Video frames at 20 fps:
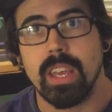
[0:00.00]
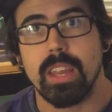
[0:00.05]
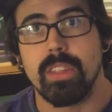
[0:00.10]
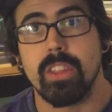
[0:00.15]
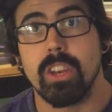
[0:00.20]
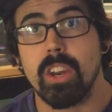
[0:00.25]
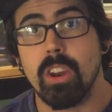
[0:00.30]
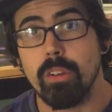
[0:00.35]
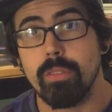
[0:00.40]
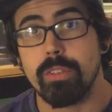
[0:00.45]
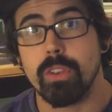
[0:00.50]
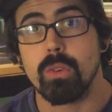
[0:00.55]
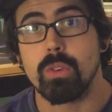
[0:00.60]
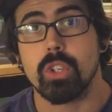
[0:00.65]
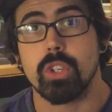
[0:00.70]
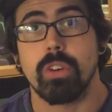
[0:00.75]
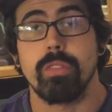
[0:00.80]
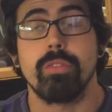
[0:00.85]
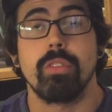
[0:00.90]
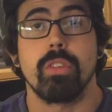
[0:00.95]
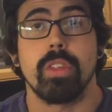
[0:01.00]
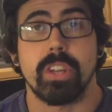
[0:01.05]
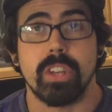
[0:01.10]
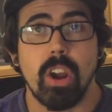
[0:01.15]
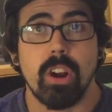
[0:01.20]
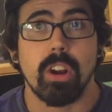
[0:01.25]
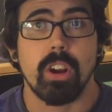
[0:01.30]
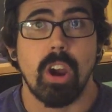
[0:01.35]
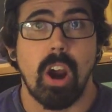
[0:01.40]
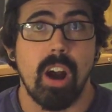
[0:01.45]
in the near future for the
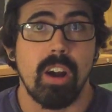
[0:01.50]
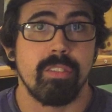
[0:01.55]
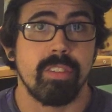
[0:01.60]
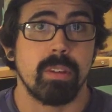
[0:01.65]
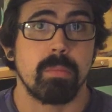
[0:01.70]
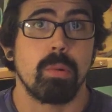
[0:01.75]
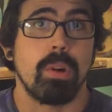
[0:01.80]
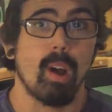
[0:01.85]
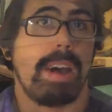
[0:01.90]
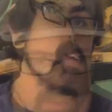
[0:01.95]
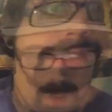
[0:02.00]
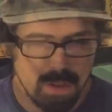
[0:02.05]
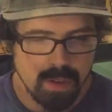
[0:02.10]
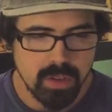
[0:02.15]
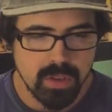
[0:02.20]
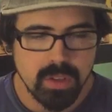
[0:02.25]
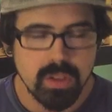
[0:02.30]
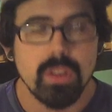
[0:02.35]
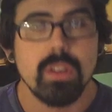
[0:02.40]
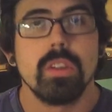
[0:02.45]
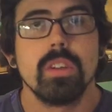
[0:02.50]
carving process.